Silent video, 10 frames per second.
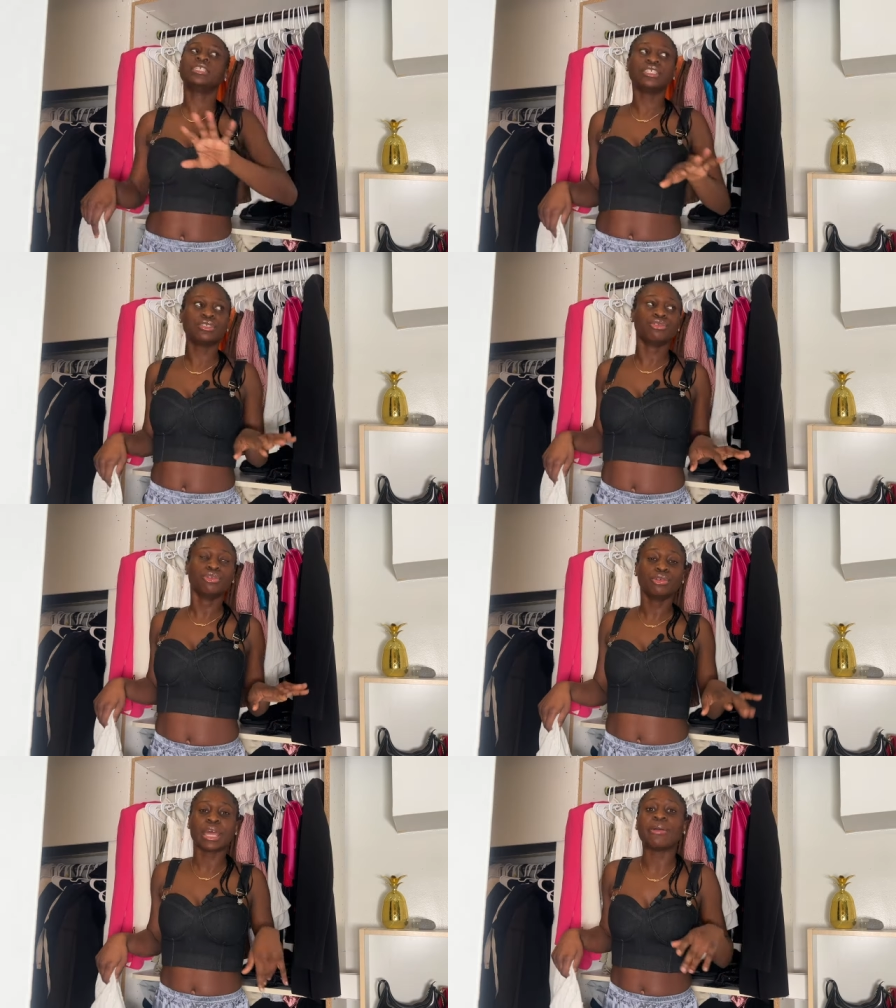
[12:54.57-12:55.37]
this
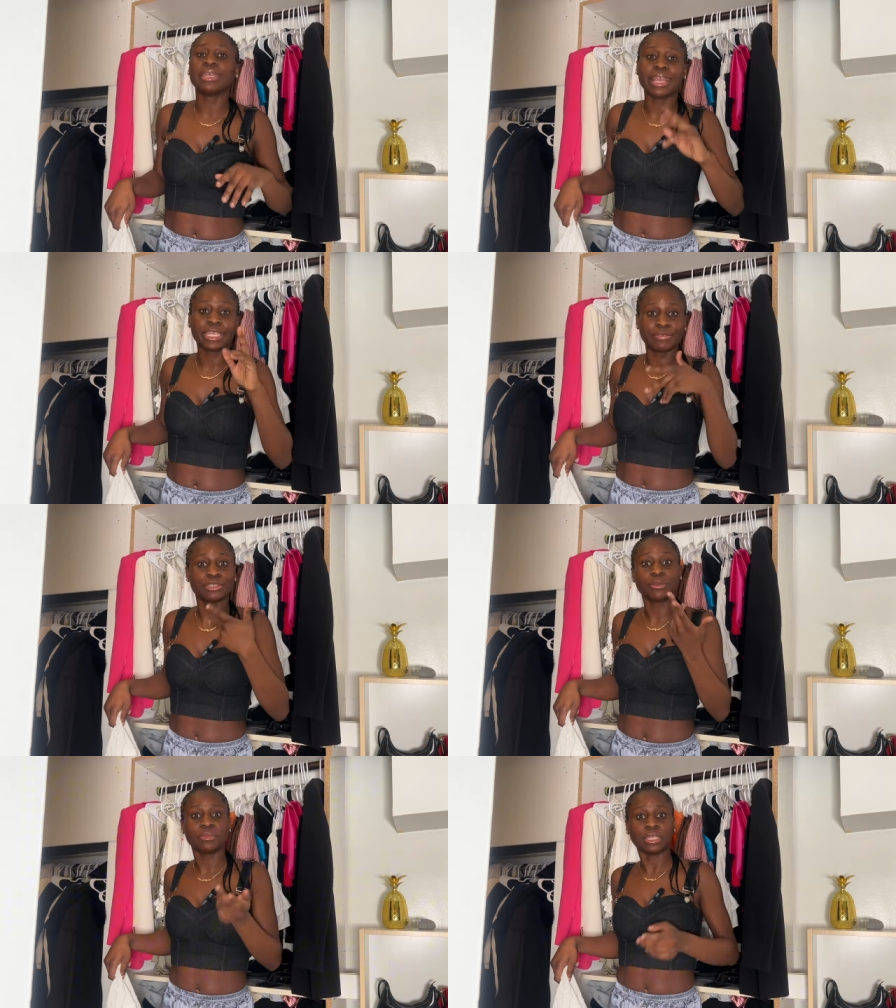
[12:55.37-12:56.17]
rule that when you are giving
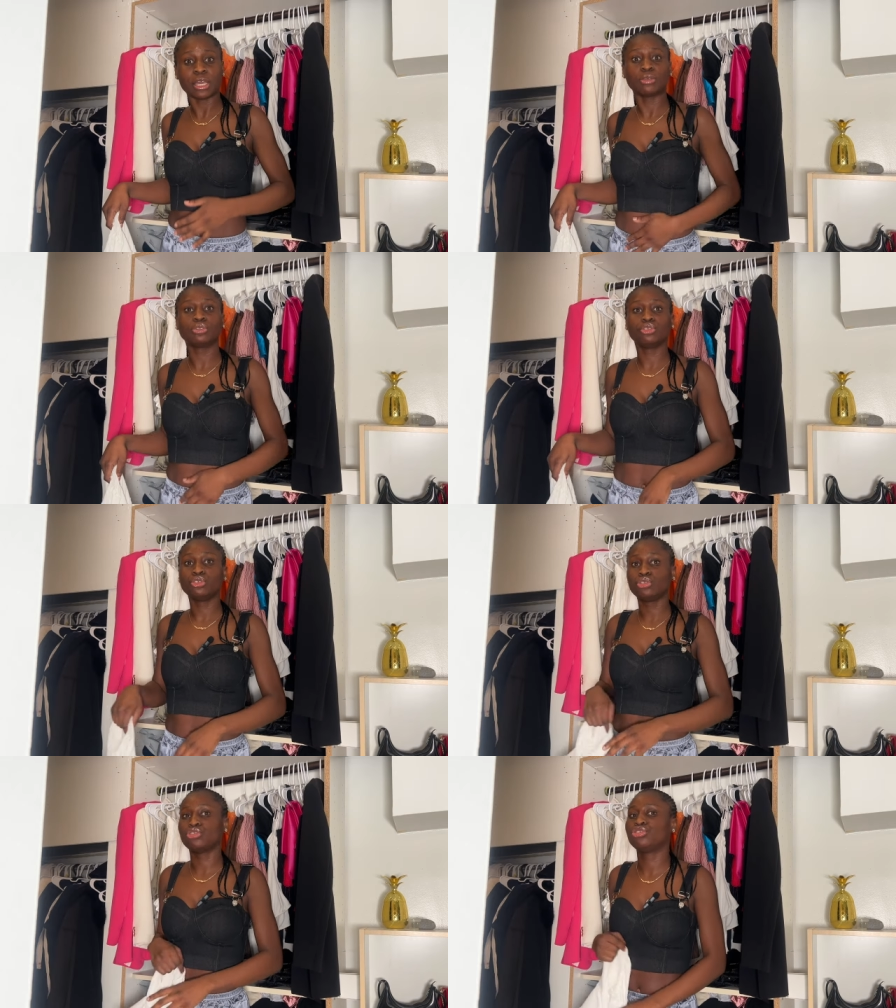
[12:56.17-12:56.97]
something out, you
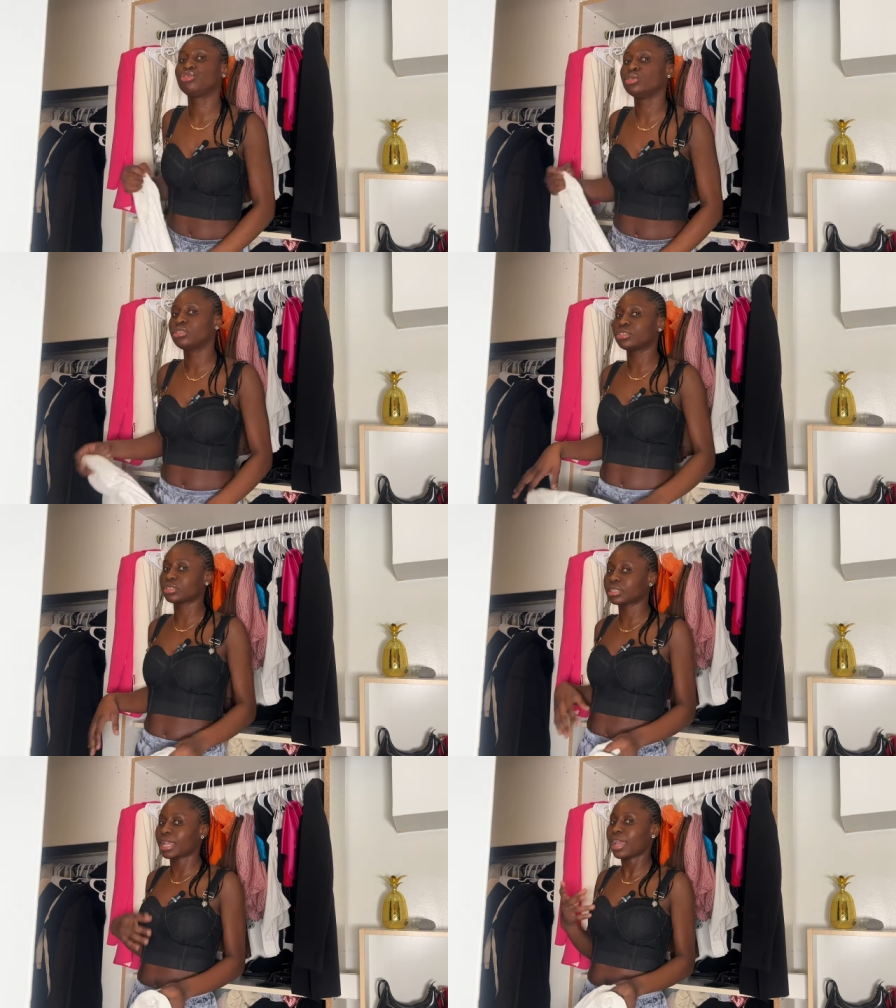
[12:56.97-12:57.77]
should
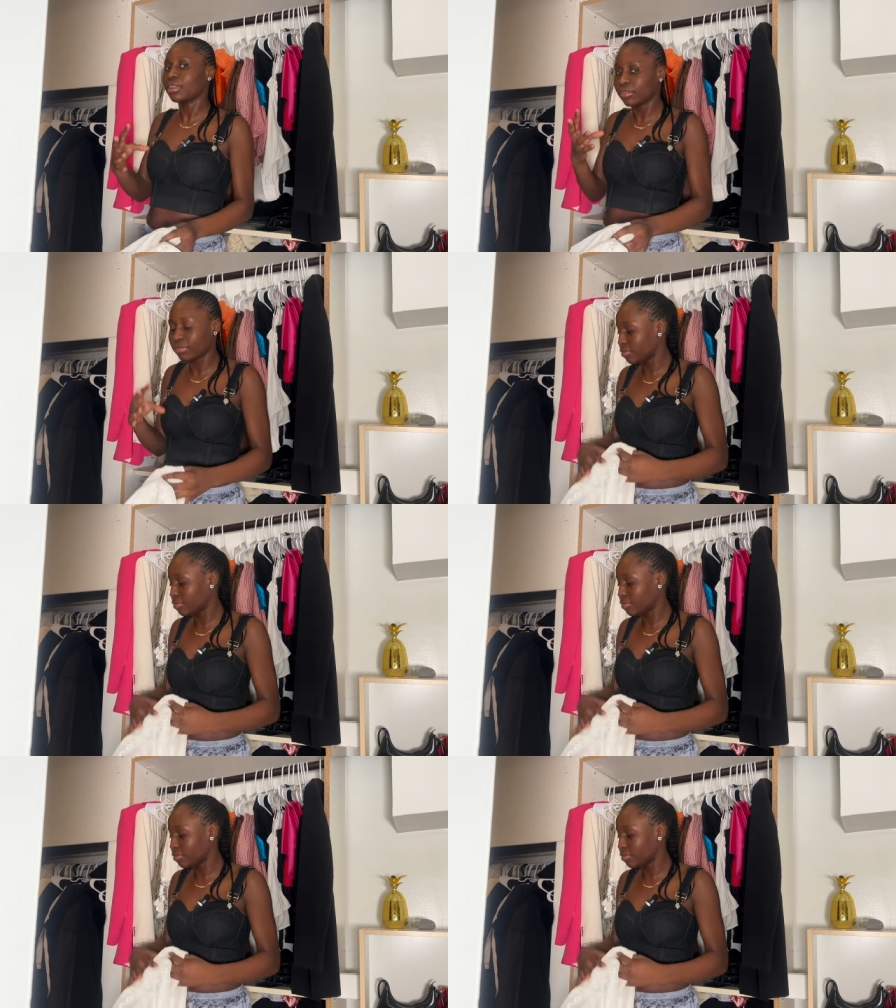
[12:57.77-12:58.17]
kind of